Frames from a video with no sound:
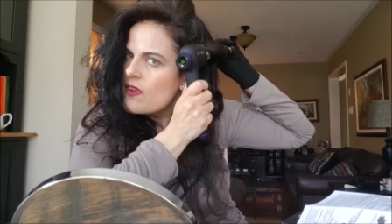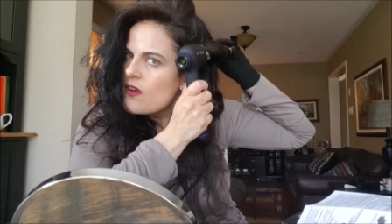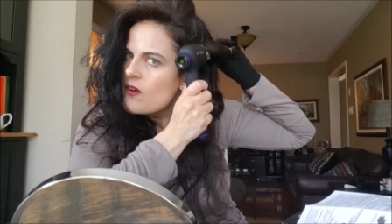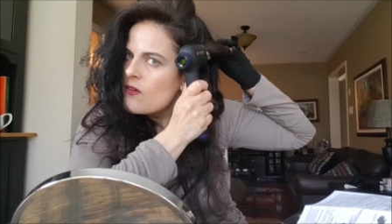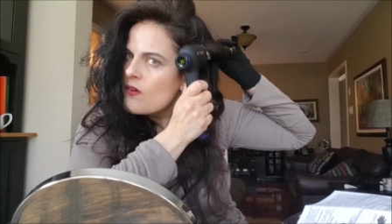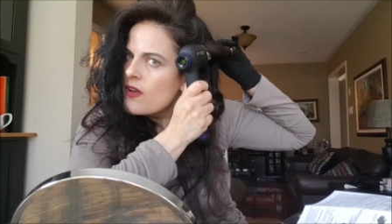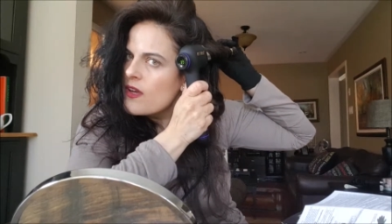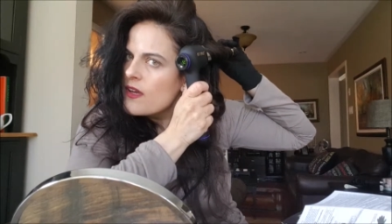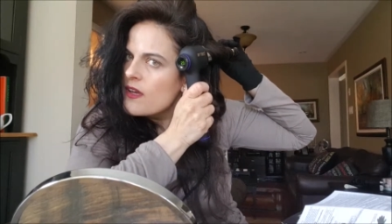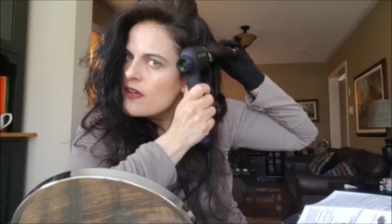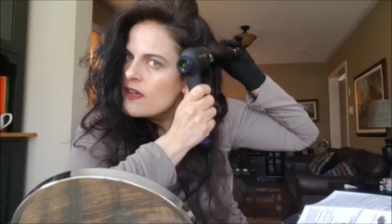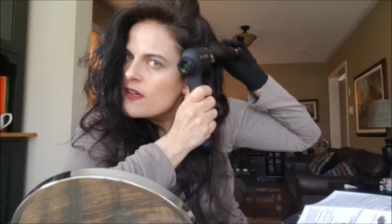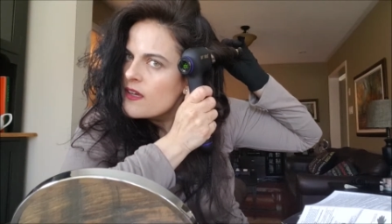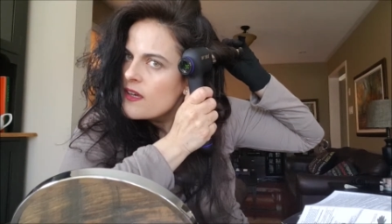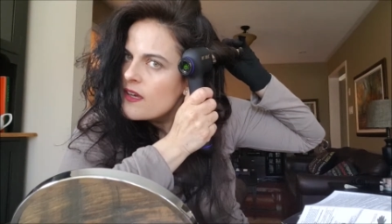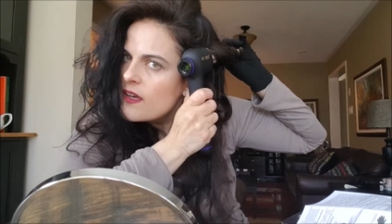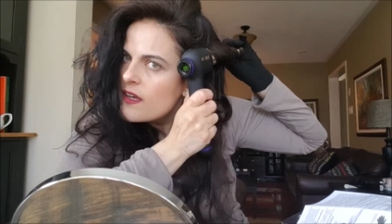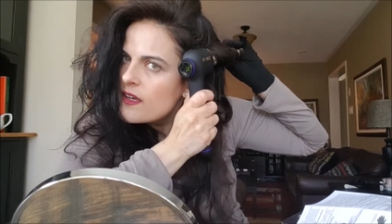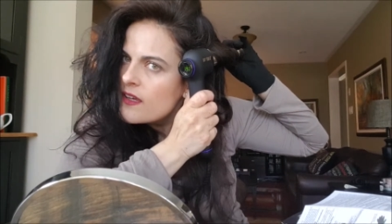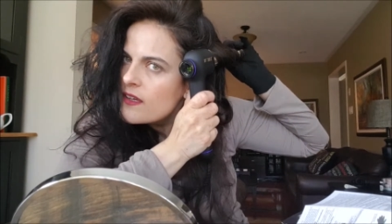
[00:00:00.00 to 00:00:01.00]
Okay,
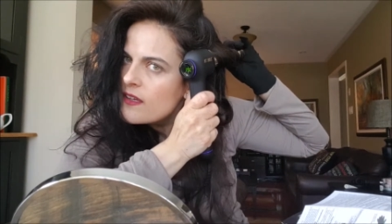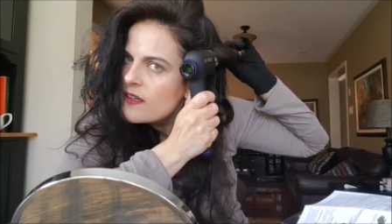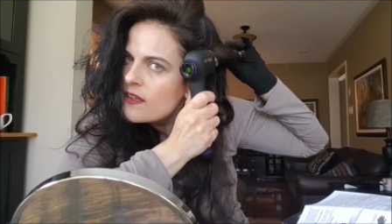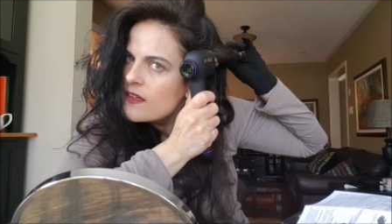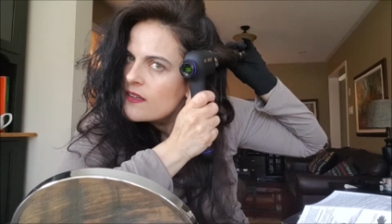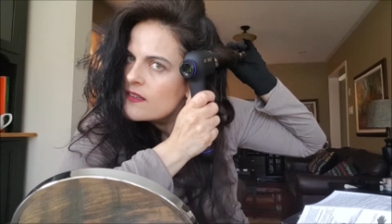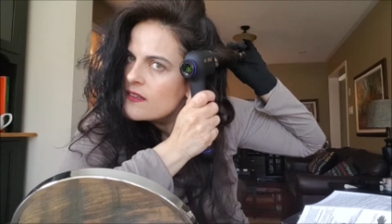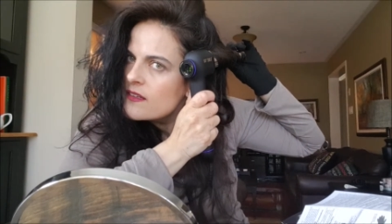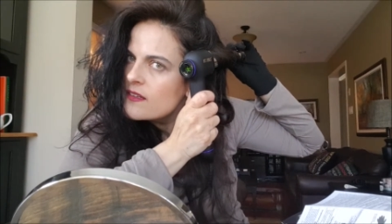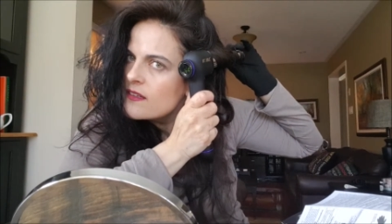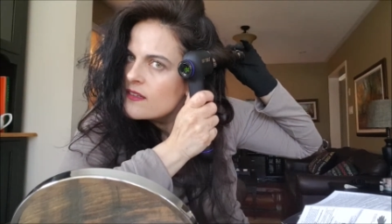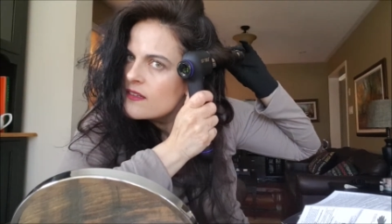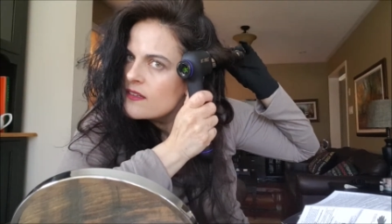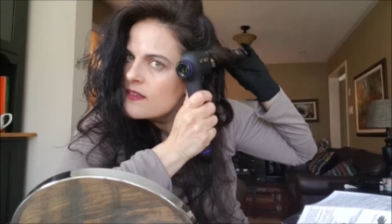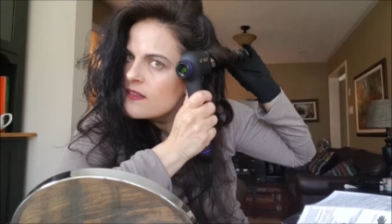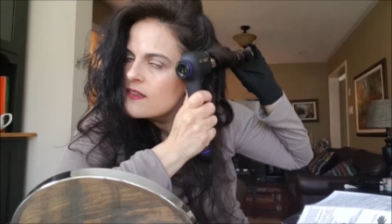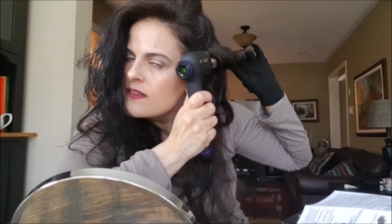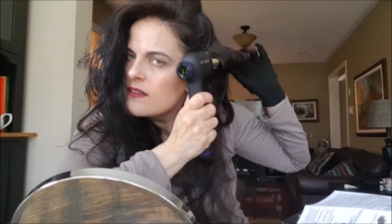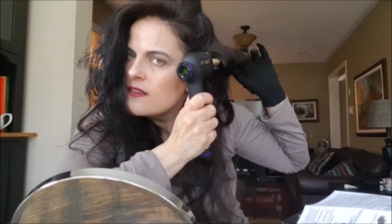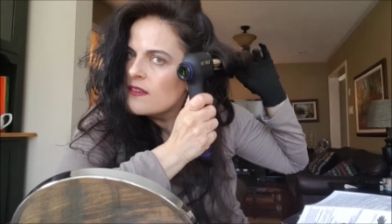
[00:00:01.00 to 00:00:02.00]
and
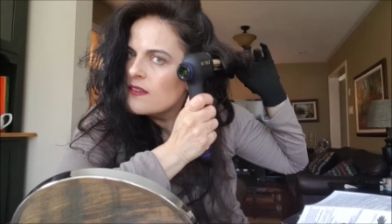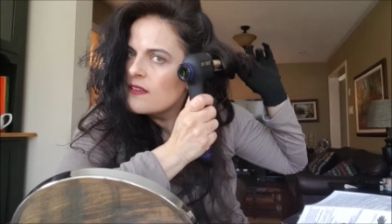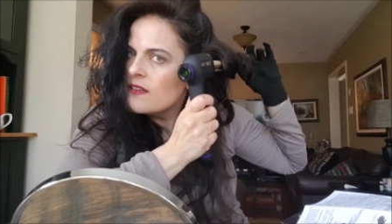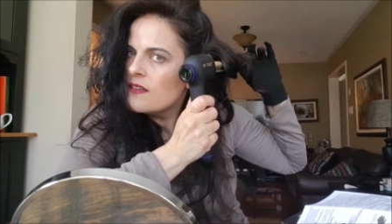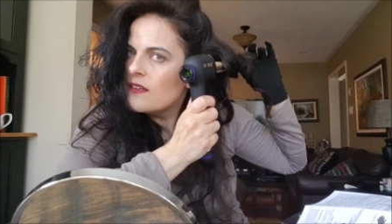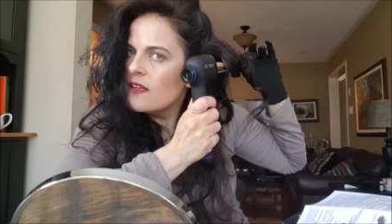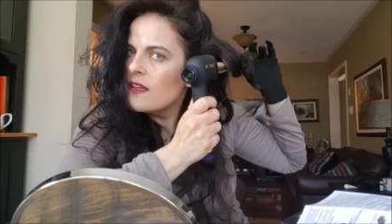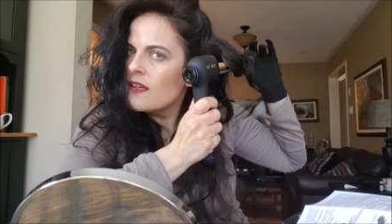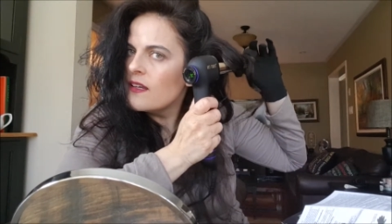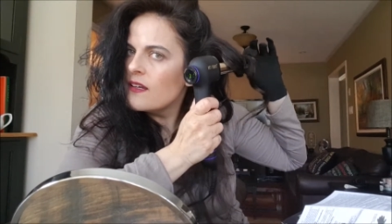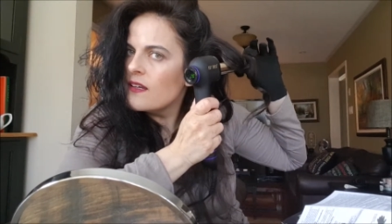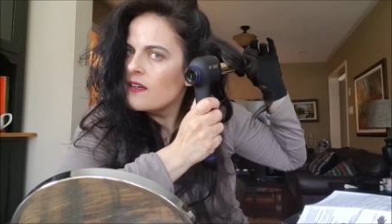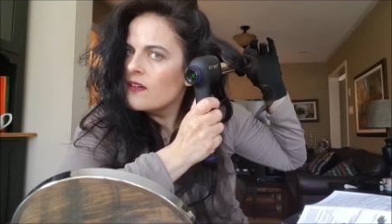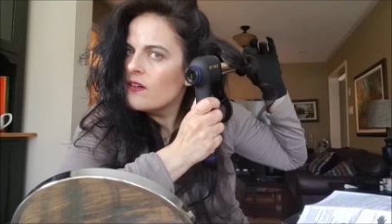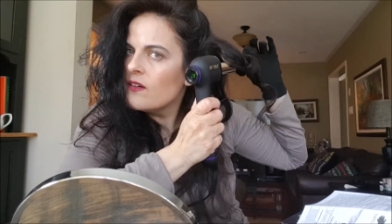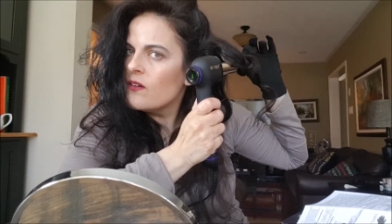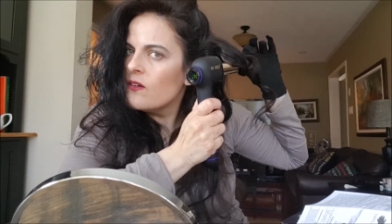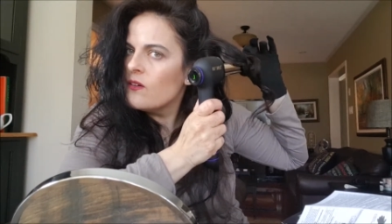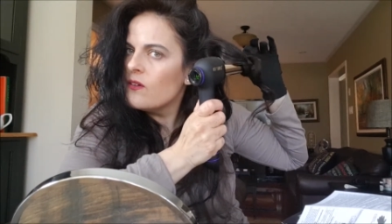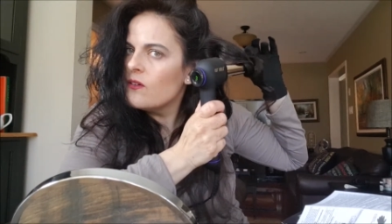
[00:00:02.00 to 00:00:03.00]
let it
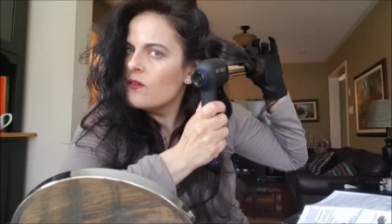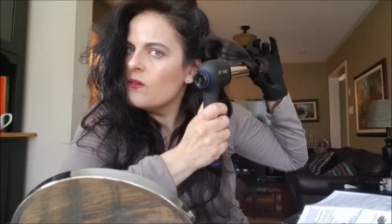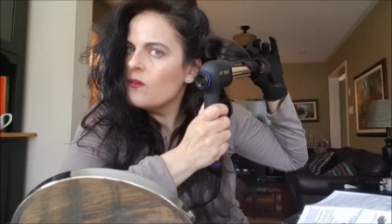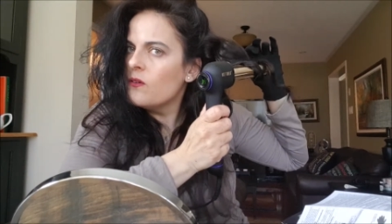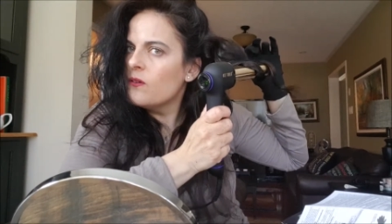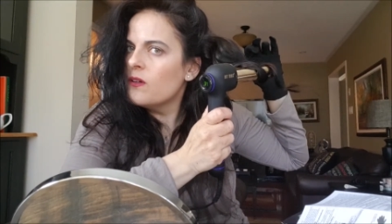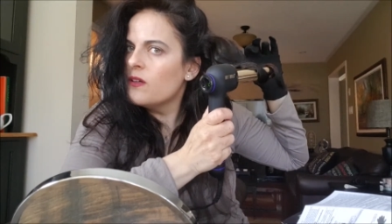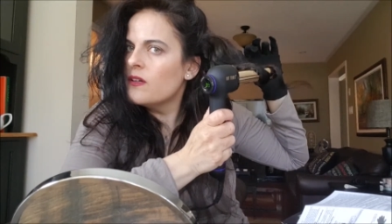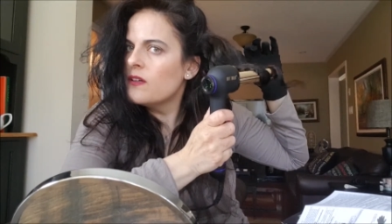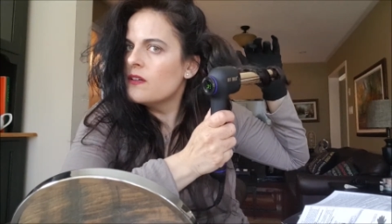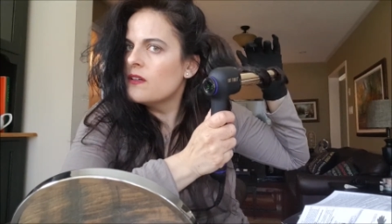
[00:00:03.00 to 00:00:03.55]
go.